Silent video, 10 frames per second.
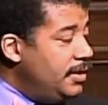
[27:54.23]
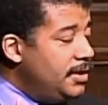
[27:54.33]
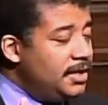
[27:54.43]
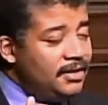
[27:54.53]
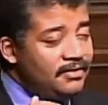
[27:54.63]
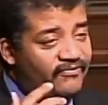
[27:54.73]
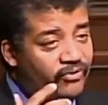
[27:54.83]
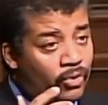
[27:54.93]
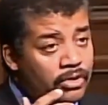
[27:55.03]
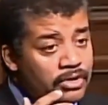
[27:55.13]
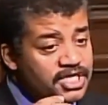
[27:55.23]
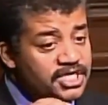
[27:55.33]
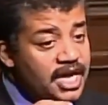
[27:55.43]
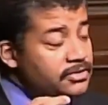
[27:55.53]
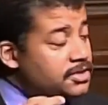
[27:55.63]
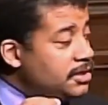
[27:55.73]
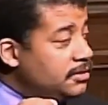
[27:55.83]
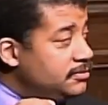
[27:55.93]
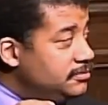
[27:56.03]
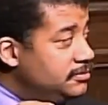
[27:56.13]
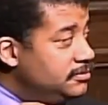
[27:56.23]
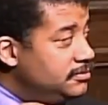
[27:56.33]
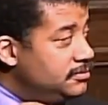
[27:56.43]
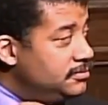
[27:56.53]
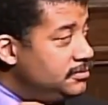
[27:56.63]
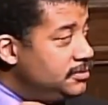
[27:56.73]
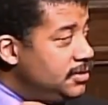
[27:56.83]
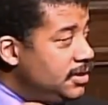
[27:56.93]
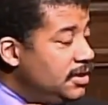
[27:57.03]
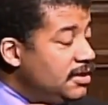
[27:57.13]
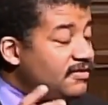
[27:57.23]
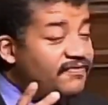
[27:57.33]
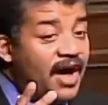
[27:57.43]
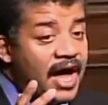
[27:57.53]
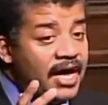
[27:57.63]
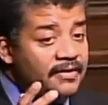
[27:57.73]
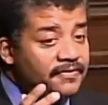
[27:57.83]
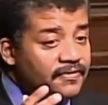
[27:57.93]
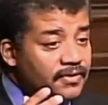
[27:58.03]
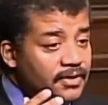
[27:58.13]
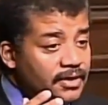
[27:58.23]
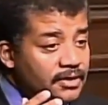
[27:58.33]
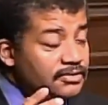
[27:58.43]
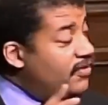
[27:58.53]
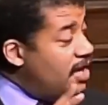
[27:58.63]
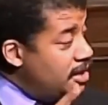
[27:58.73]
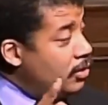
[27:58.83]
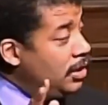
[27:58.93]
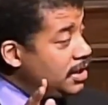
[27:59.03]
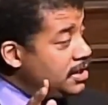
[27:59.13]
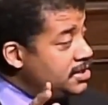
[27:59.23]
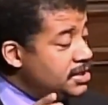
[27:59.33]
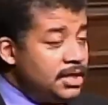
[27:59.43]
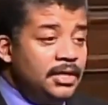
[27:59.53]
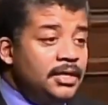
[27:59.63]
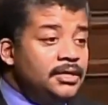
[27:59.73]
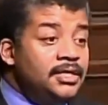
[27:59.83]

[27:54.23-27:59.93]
Four is nitrogen. Five, you find on all lists, is